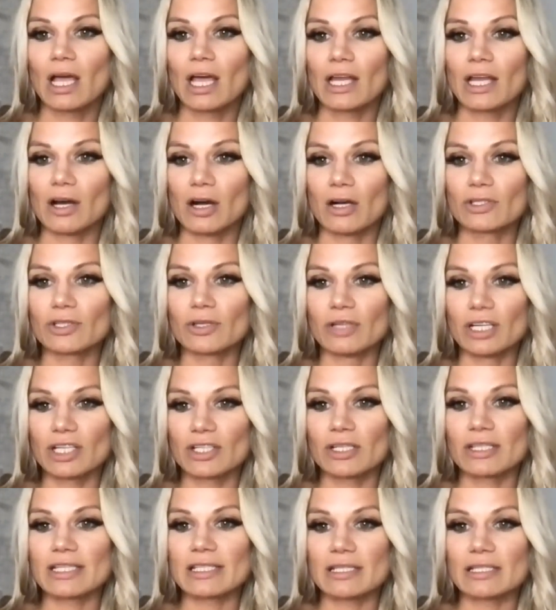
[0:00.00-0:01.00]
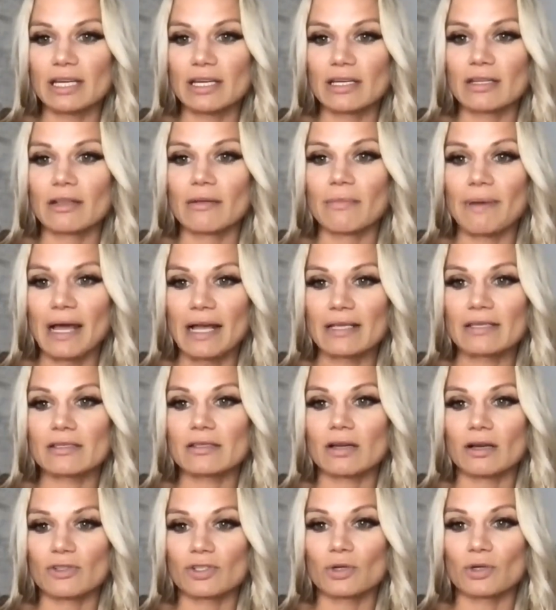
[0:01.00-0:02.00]
And also linked to this need to the
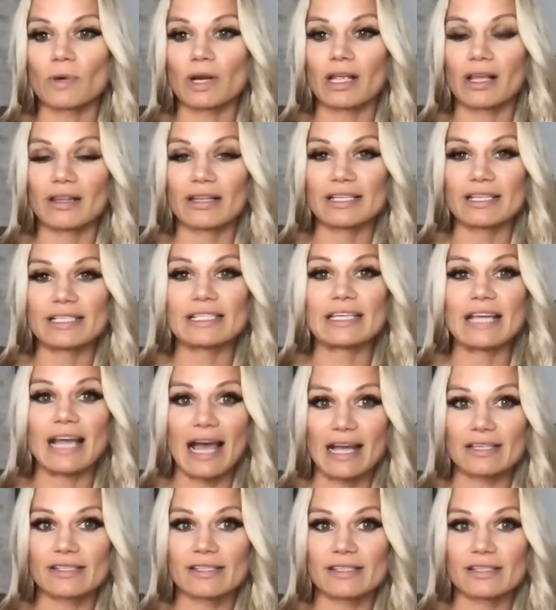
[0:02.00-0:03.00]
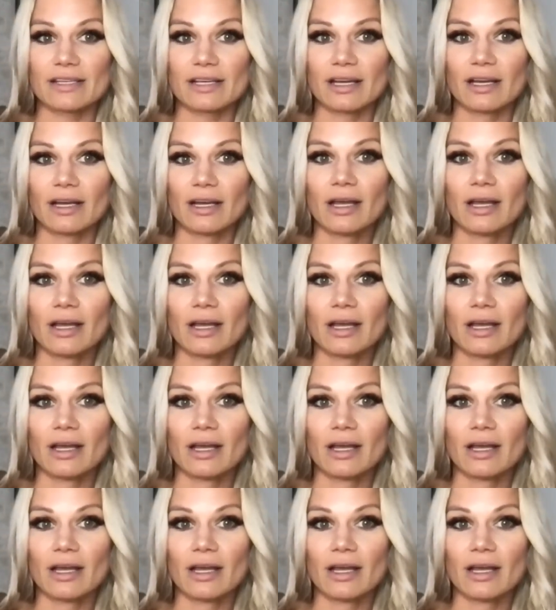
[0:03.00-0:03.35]
best, also work on this. Yes.